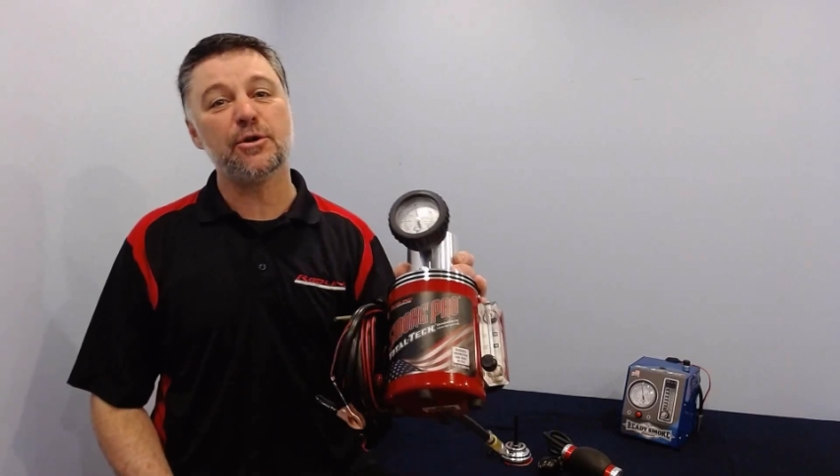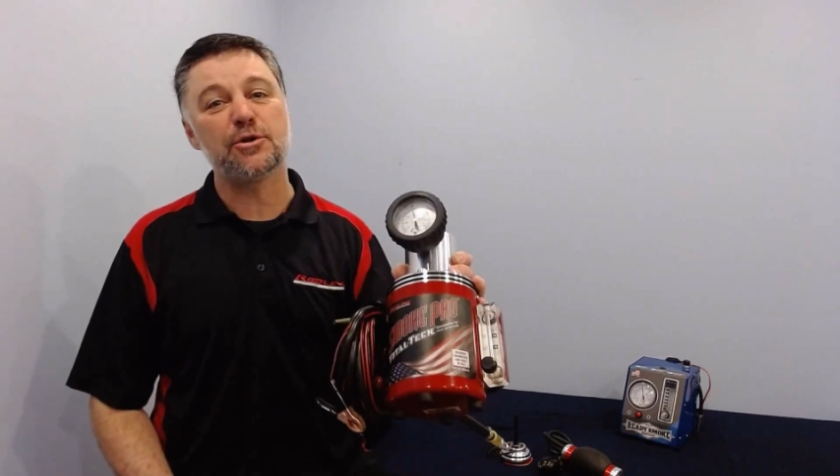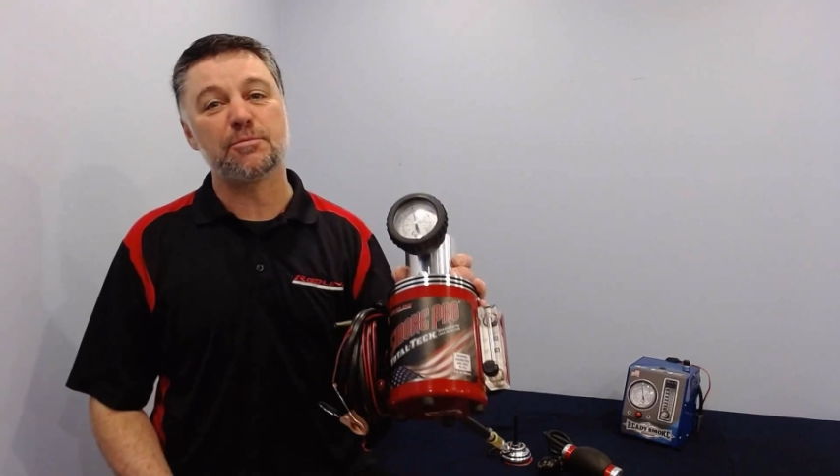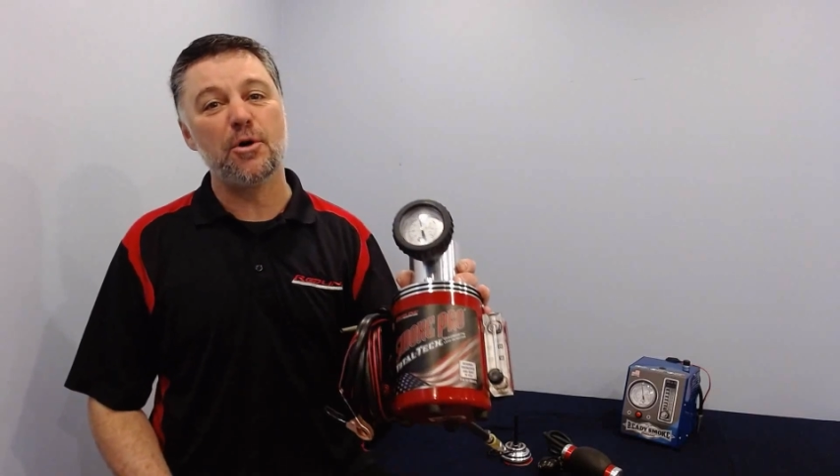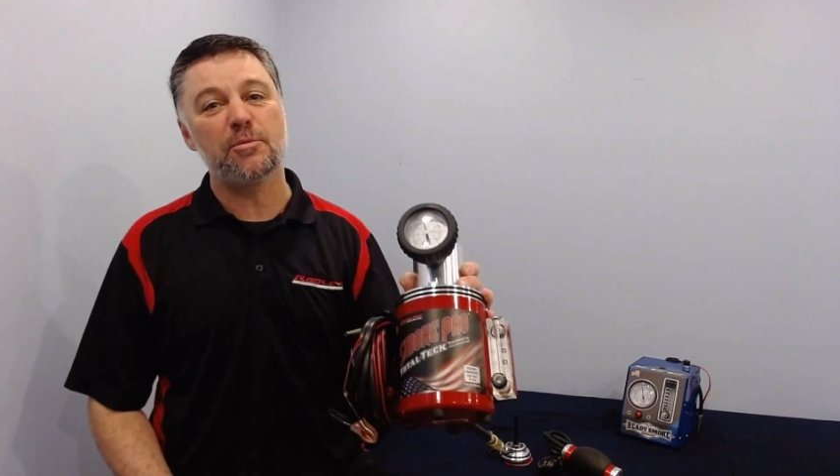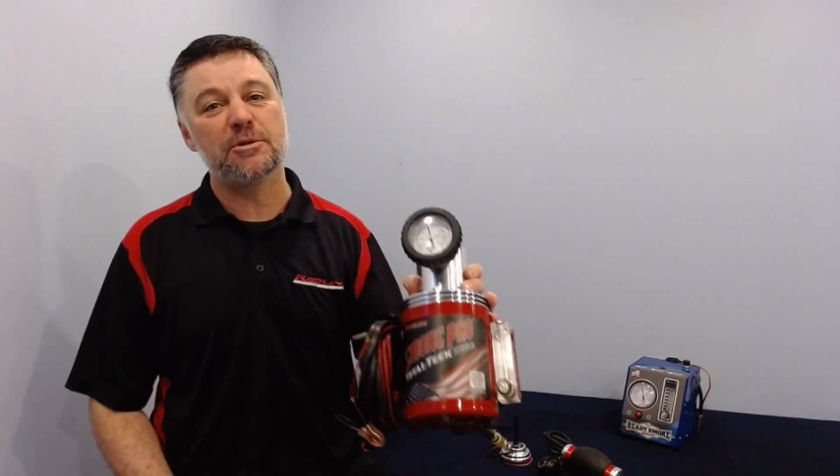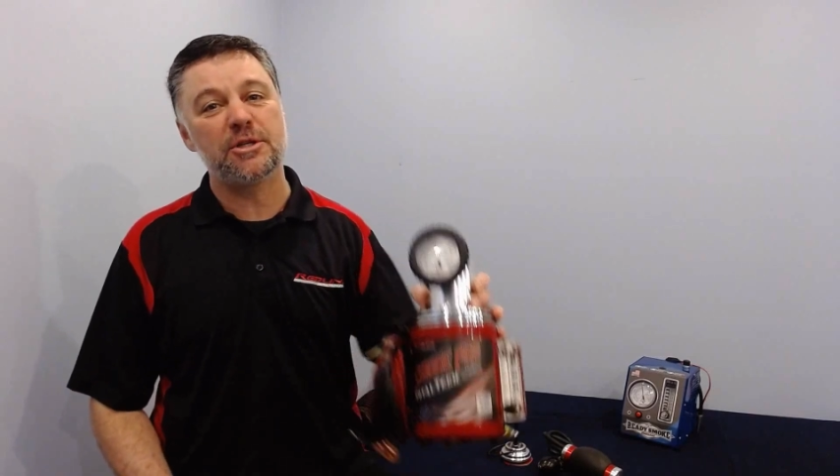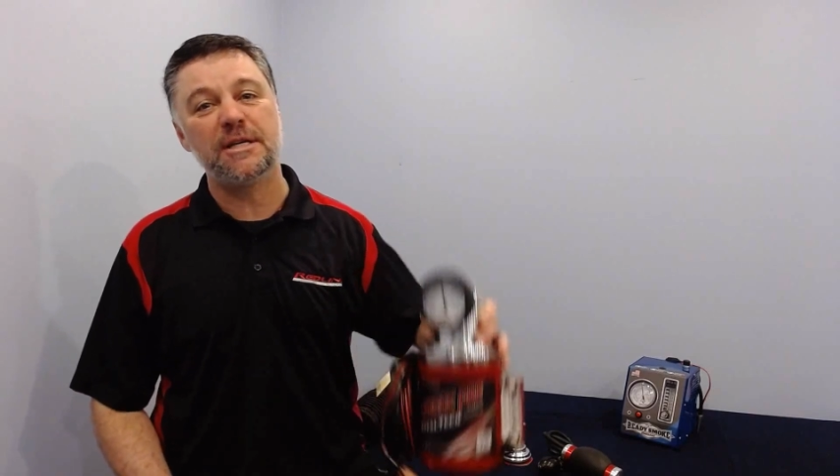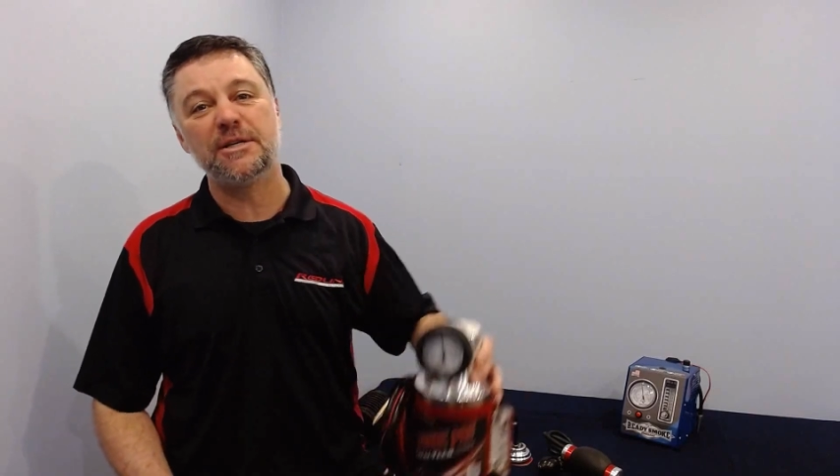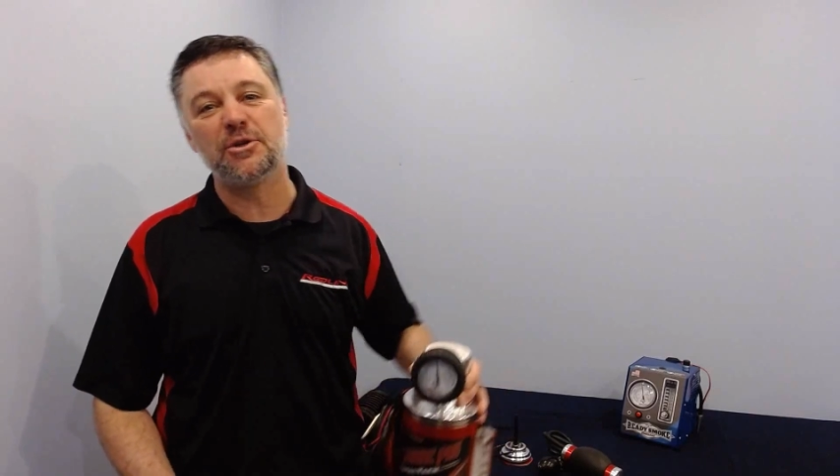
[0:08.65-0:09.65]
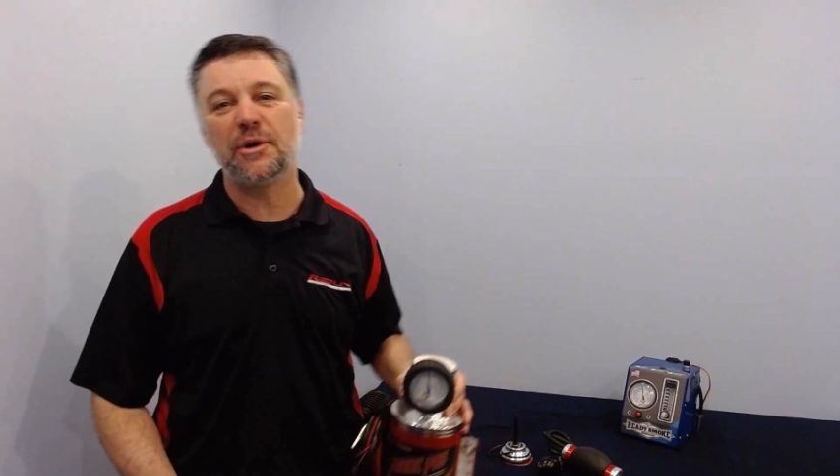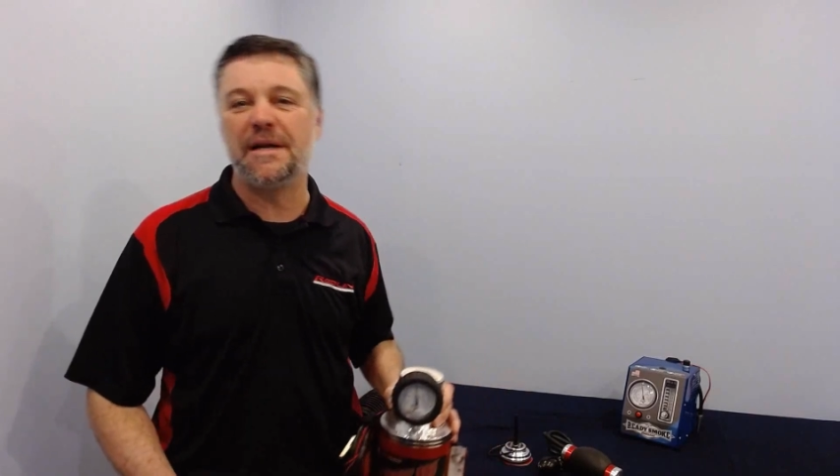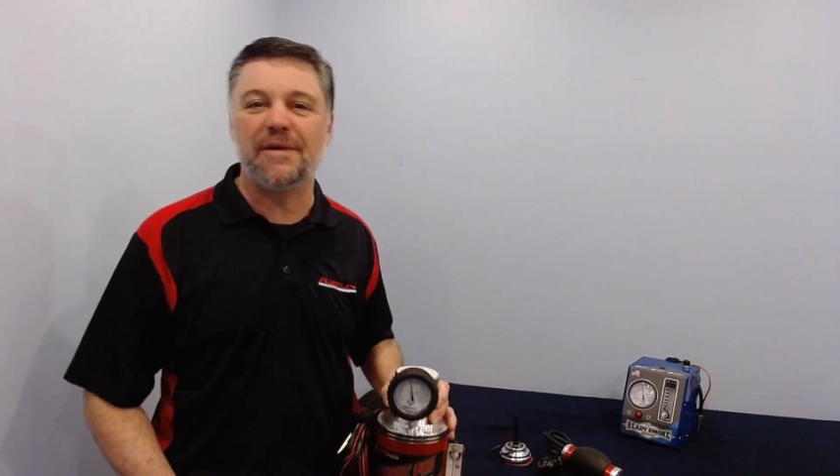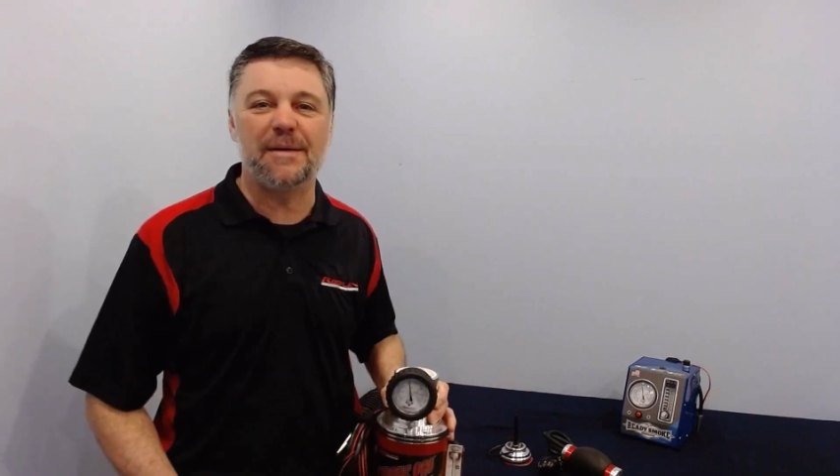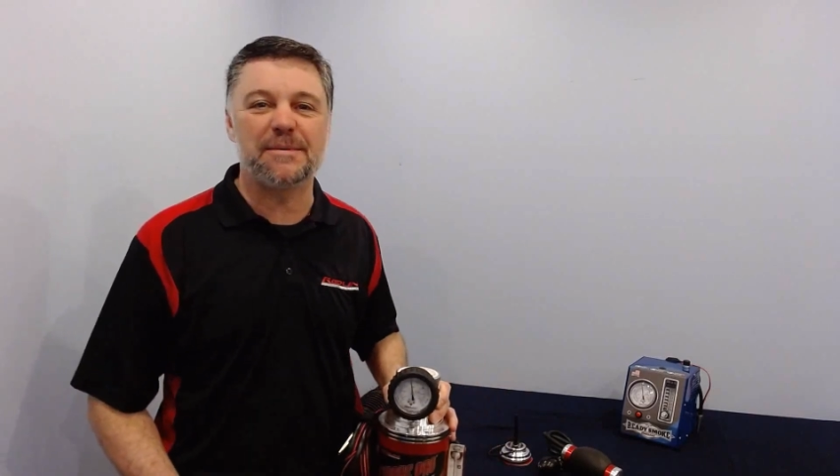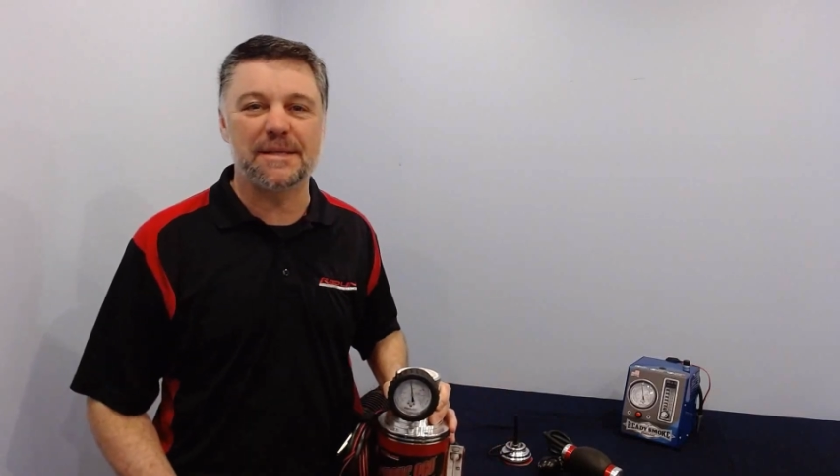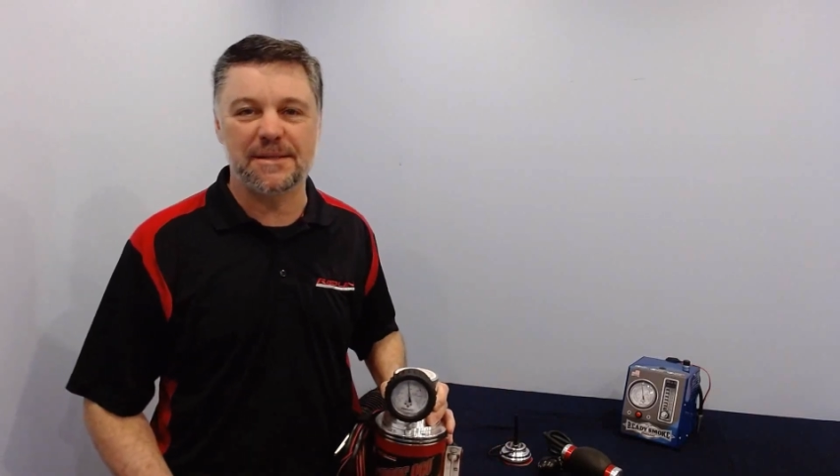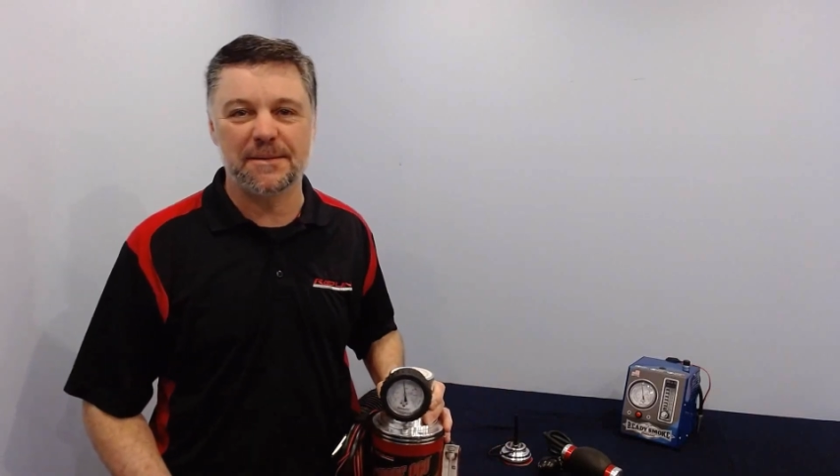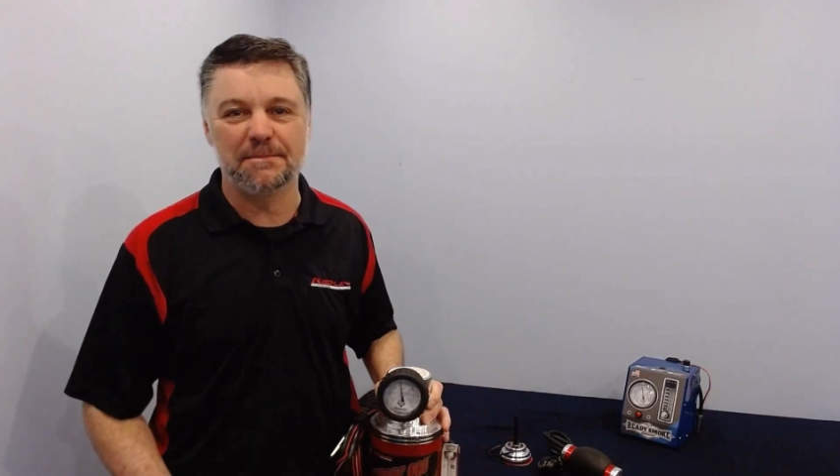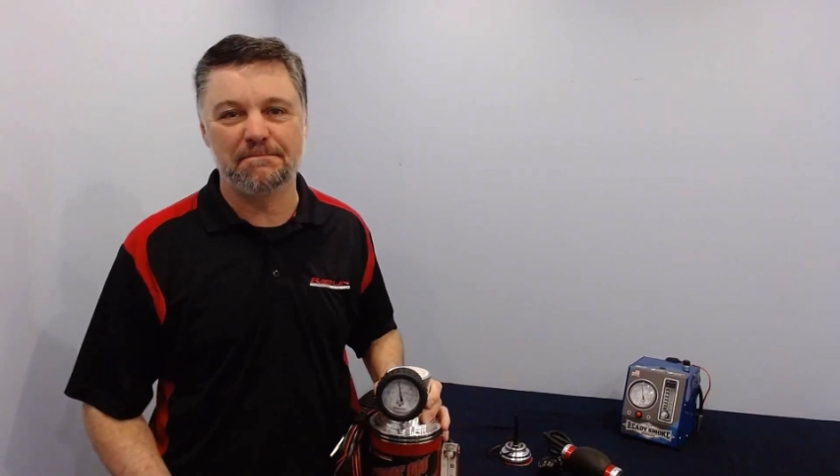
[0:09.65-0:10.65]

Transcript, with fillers: your smoke machine to an EVAP system.